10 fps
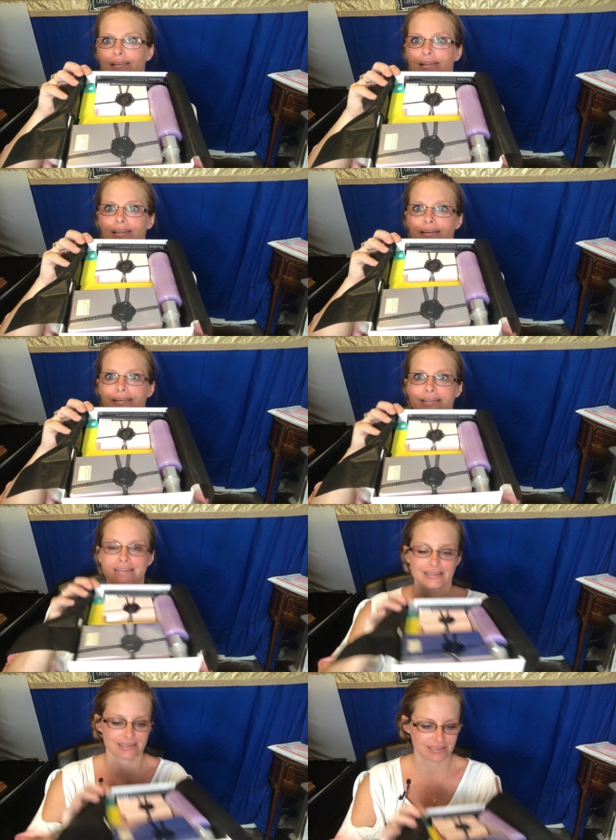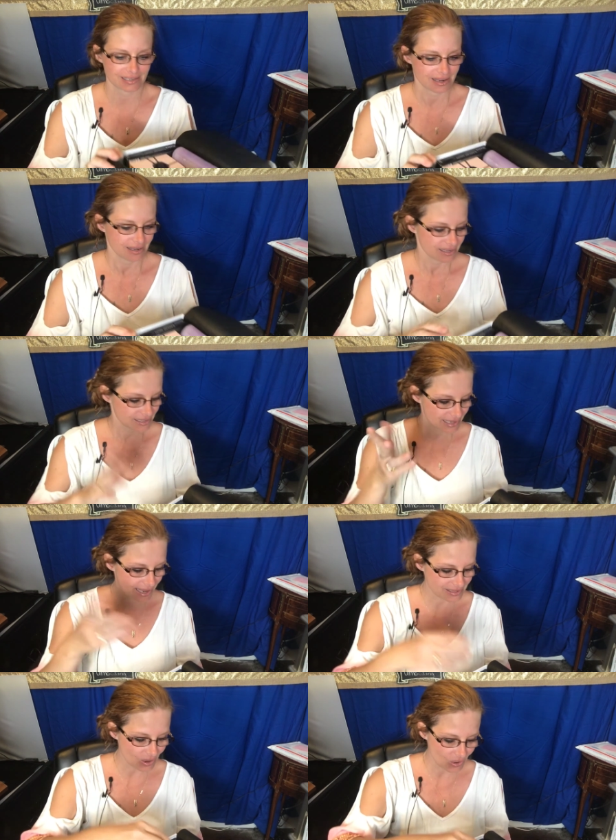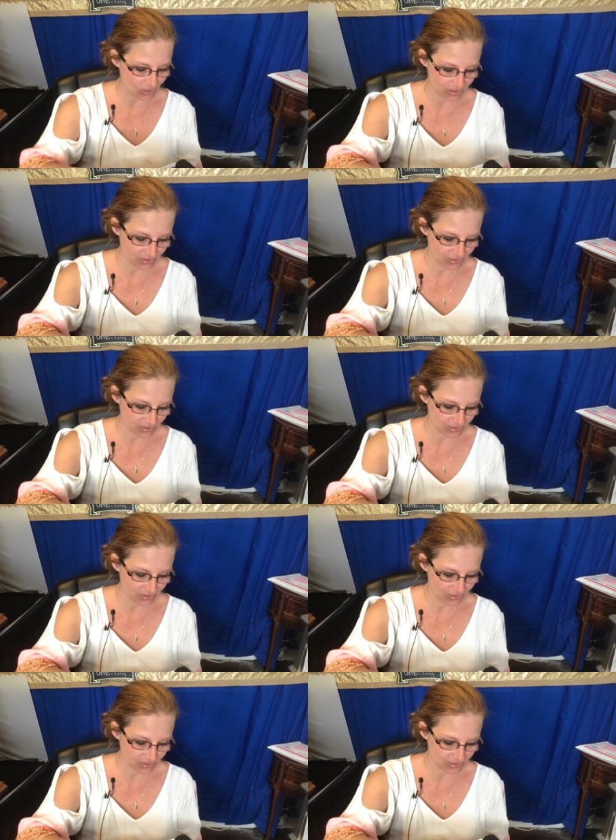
And there it is. So it has all